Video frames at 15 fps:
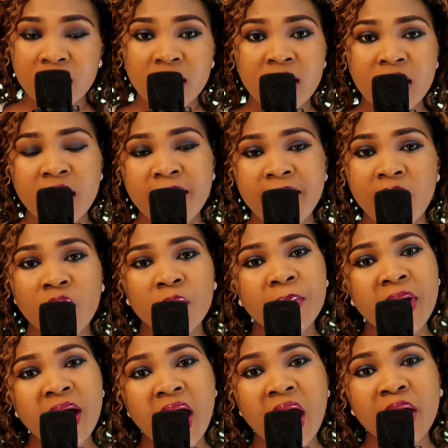
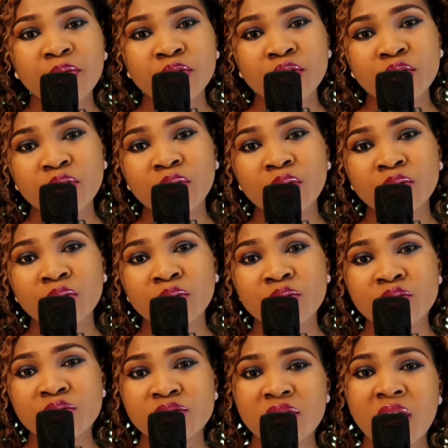help our
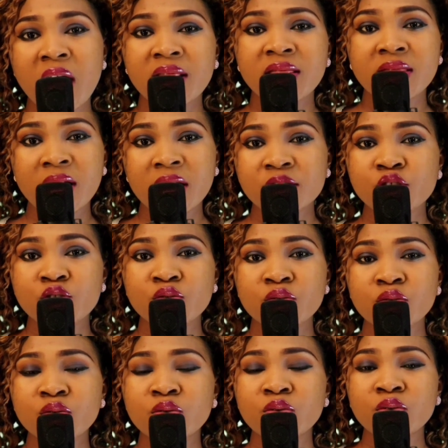youth the
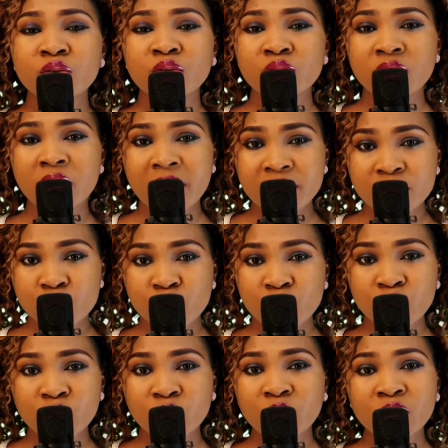truth
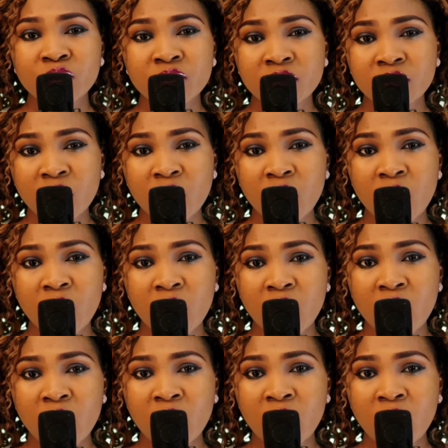to
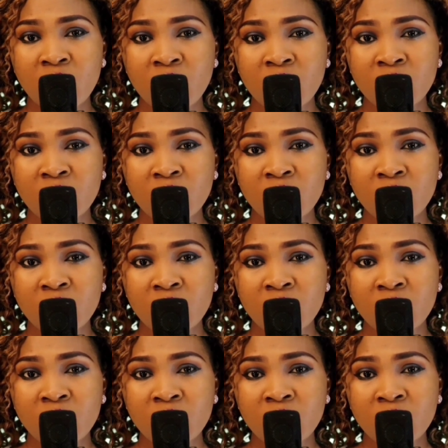know,